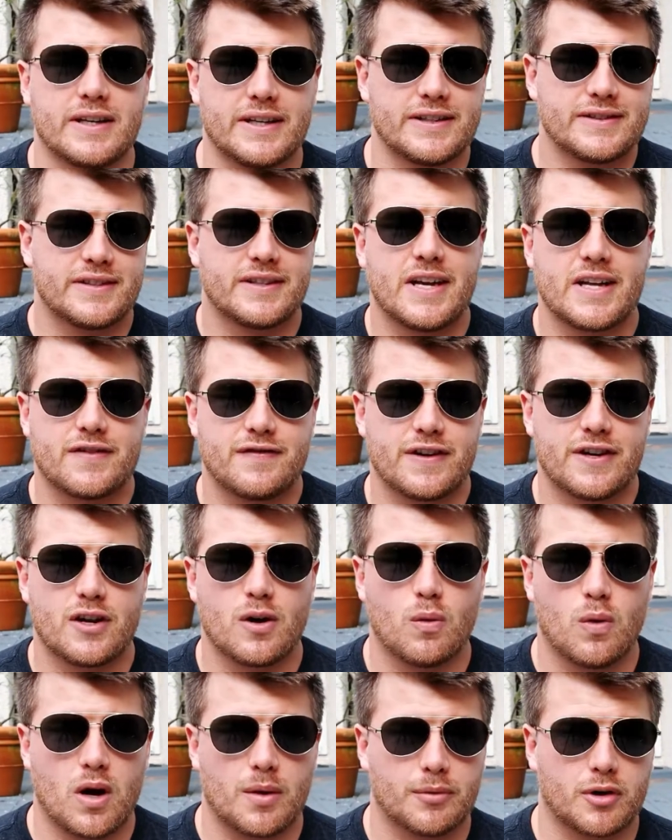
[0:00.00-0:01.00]
today's video,
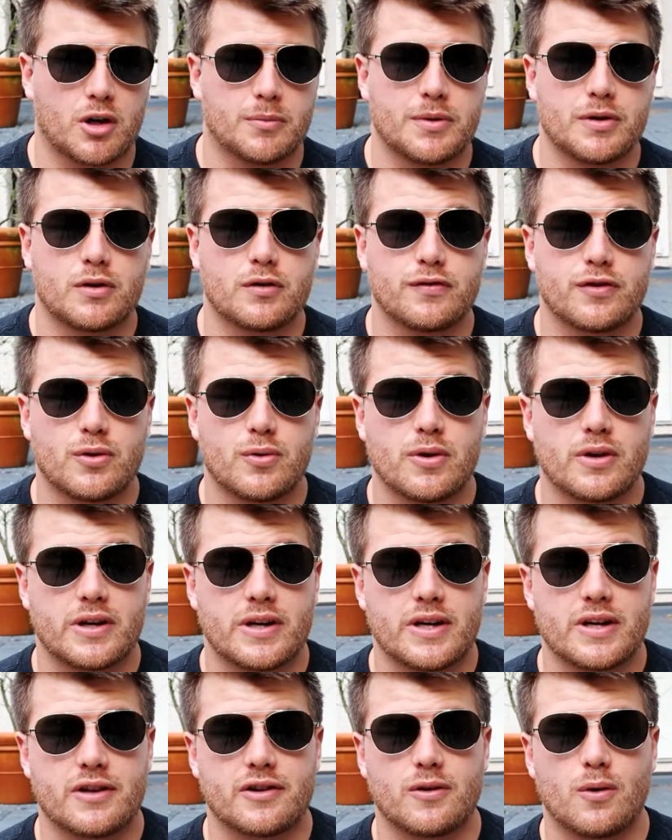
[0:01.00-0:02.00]
what I'm going to be reviewing
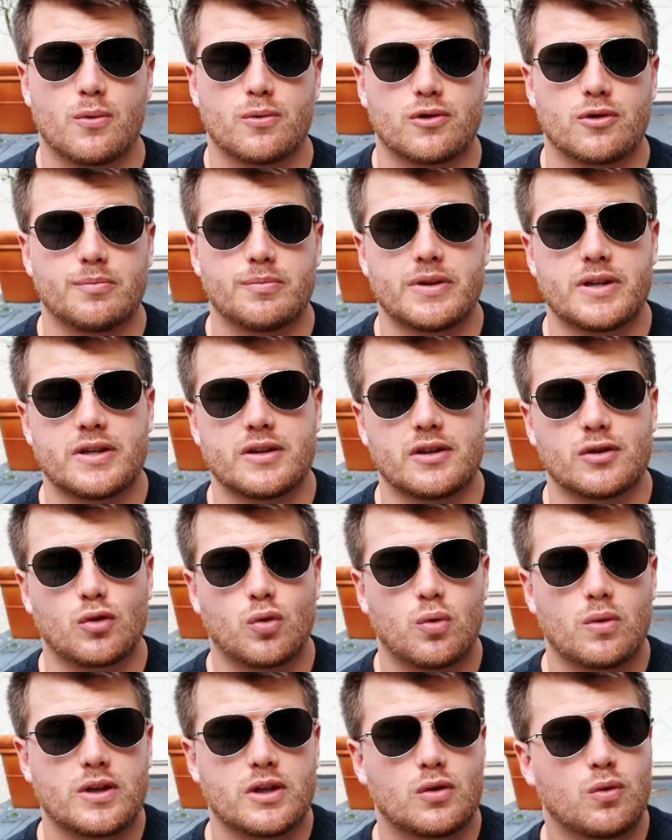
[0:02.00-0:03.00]
is going to be the
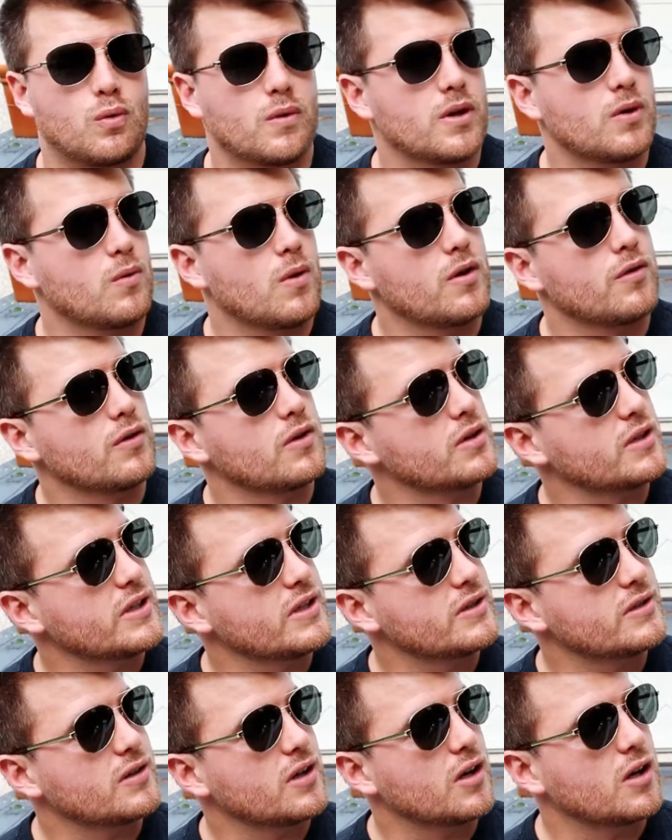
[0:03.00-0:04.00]
2021
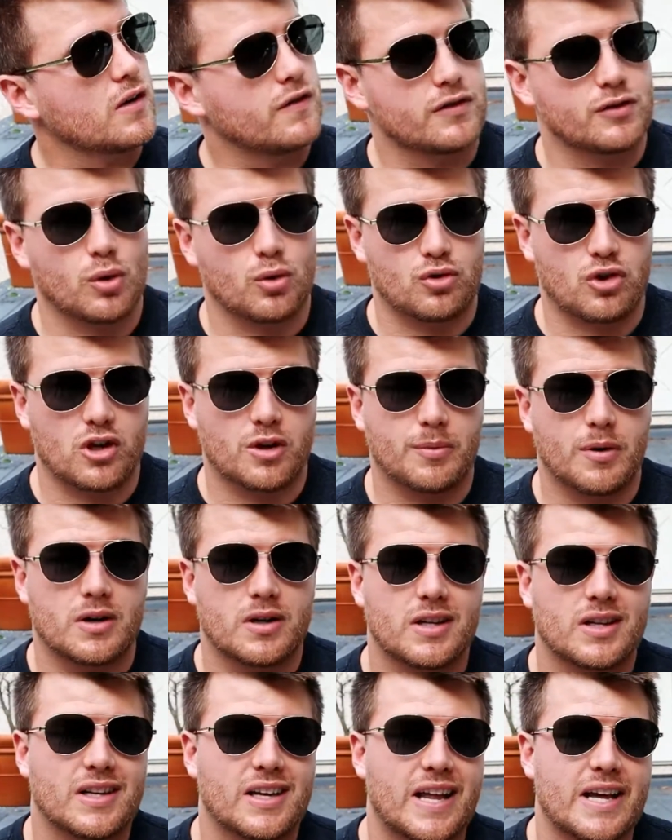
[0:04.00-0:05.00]
release of Dolce
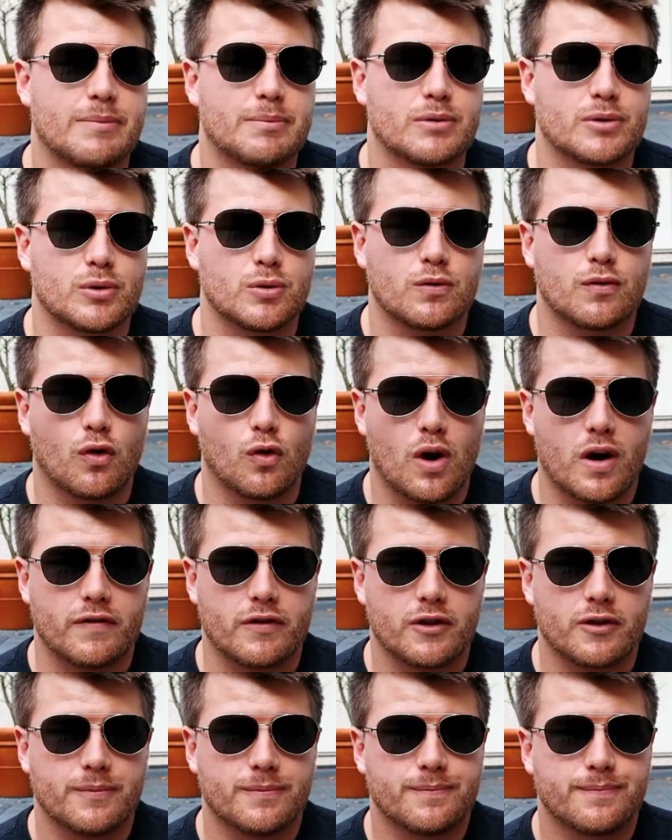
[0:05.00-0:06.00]
Gabbana Light Blue
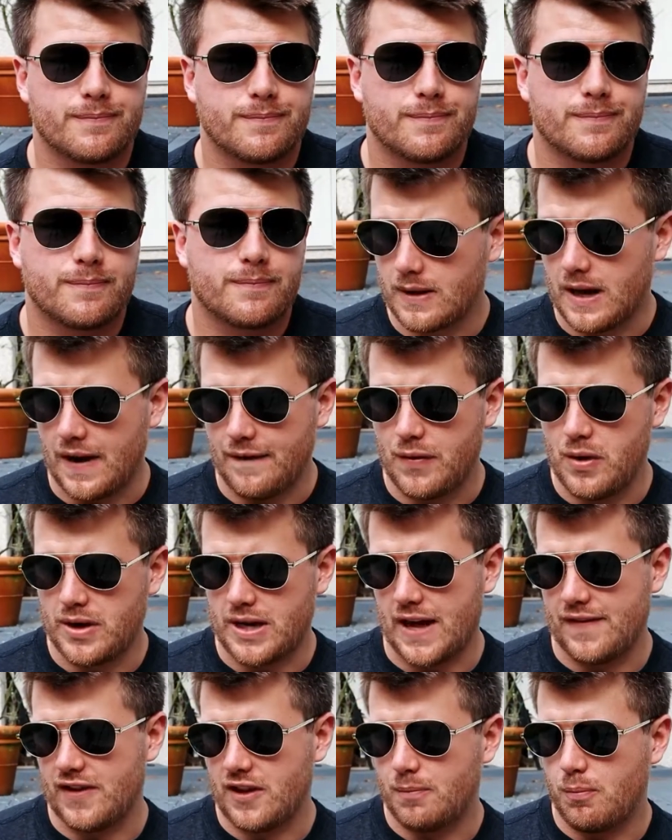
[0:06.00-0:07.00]
Forever. I feel like
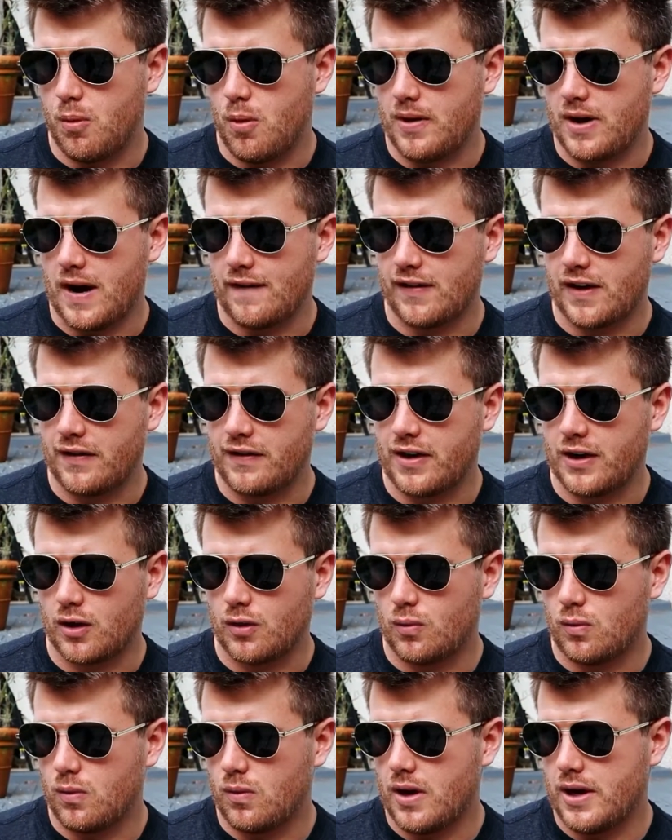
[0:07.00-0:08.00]
at this point I've given it
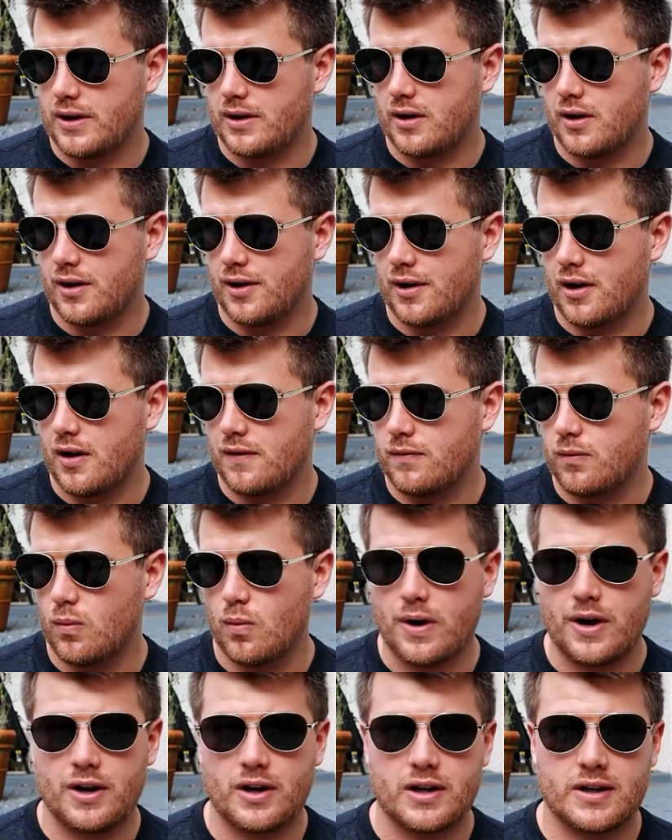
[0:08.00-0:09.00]
quite enough
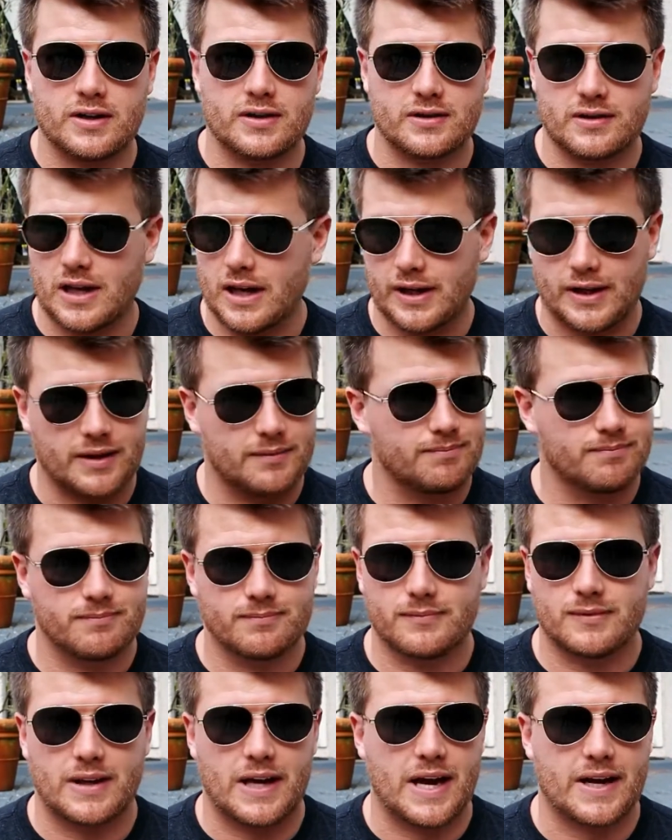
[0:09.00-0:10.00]
wearings. I
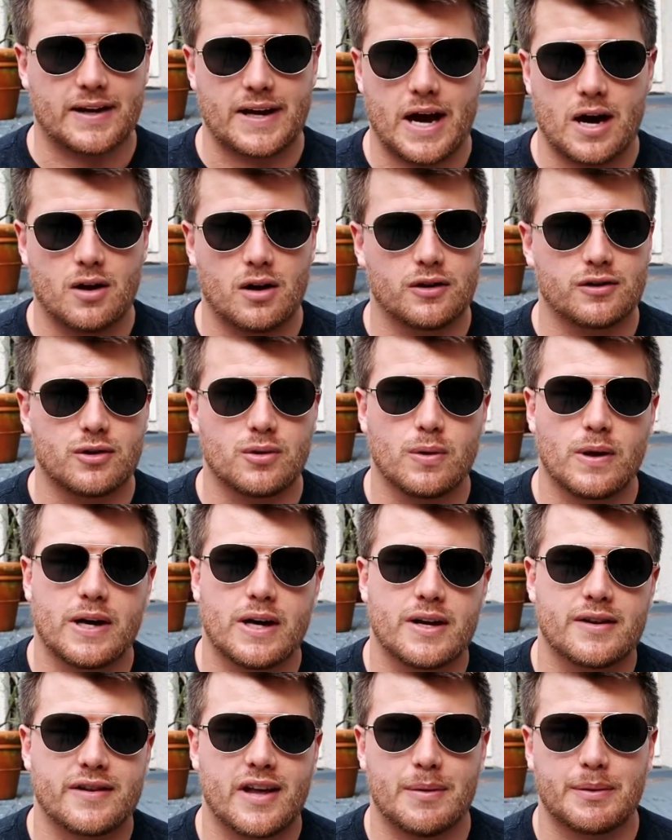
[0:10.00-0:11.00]
can't count on two
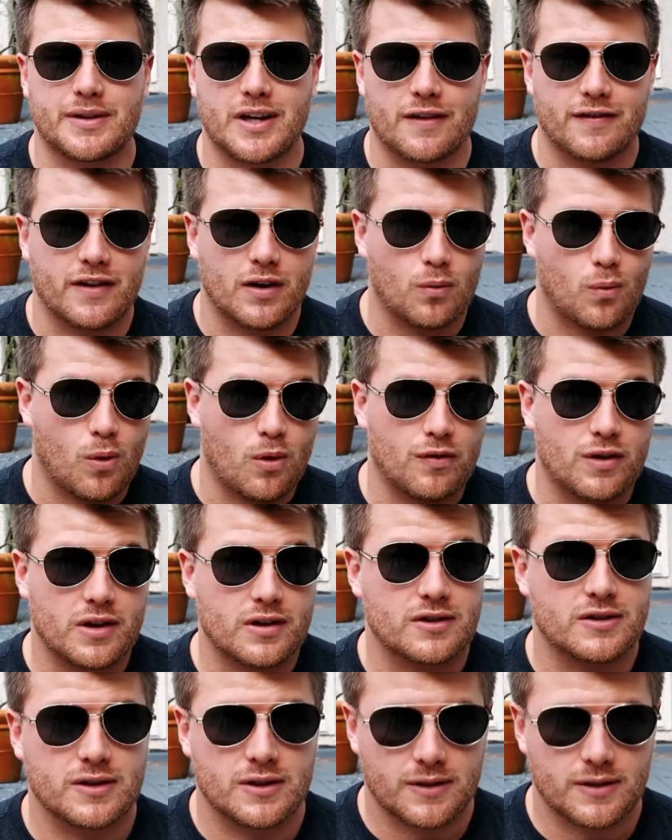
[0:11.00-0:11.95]
hands how many times I've worn this.